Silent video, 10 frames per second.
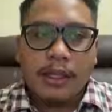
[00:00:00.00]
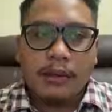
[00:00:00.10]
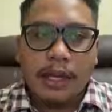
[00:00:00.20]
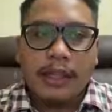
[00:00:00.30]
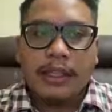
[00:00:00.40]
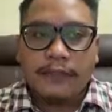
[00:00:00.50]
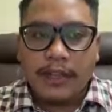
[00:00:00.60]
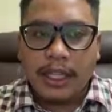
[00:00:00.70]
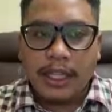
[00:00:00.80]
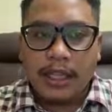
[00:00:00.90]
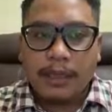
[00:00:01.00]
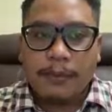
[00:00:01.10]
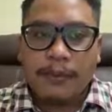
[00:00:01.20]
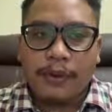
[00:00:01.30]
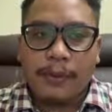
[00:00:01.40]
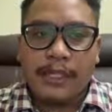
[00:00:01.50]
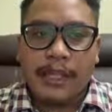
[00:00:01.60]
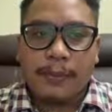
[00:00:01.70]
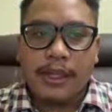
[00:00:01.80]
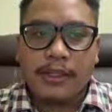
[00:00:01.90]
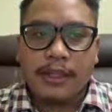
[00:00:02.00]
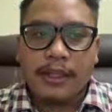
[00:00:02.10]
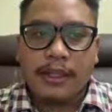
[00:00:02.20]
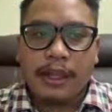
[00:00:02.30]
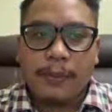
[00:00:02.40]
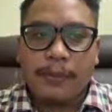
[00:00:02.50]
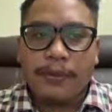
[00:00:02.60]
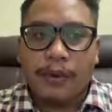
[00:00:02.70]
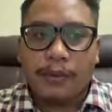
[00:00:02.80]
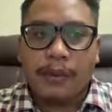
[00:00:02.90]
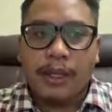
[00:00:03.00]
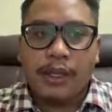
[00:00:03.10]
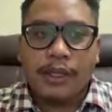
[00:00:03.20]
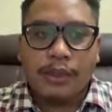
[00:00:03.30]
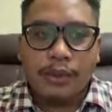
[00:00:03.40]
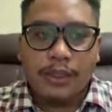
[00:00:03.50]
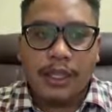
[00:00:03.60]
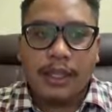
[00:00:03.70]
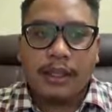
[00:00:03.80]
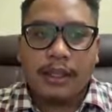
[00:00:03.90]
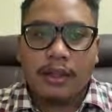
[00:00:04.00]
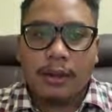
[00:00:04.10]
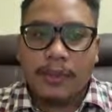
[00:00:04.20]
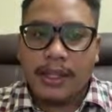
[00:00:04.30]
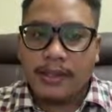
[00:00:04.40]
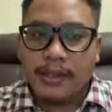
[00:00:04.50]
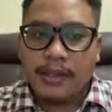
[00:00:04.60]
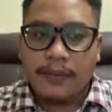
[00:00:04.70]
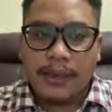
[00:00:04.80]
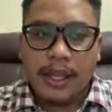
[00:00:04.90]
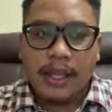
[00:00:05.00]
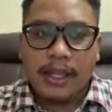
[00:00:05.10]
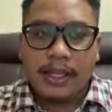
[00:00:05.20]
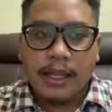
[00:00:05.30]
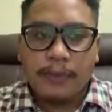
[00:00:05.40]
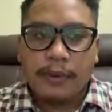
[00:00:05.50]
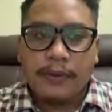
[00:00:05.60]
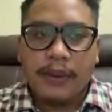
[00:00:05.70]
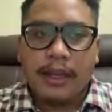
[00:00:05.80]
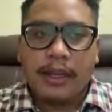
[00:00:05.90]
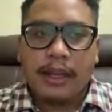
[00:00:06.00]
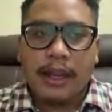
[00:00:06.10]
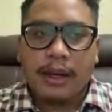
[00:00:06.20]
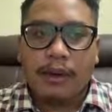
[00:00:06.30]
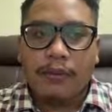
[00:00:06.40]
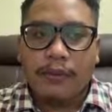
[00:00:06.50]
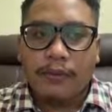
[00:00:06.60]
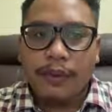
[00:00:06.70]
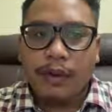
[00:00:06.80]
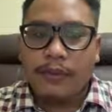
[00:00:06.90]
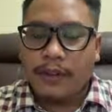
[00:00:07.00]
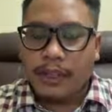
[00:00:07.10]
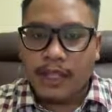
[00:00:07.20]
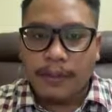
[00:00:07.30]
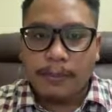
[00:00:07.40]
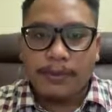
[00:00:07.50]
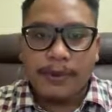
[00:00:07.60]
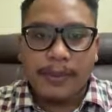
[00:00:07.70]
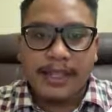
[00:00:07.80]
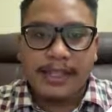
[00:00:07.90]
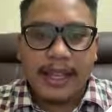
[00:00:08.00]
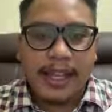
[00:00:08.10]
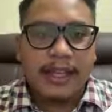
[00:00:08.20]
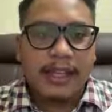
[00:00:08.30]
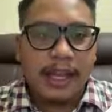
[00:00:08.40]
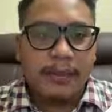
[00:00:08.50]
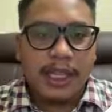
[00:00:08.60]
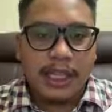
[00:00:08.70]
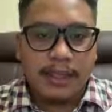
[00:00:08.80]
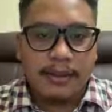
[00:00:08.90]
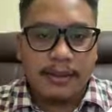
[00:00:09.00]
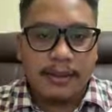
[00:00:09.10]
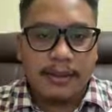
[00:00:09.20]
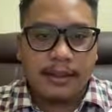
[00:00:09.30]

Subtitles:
Relatively, performance appraisal are performed using competency survey that provide an overview of the team performance and the abilities.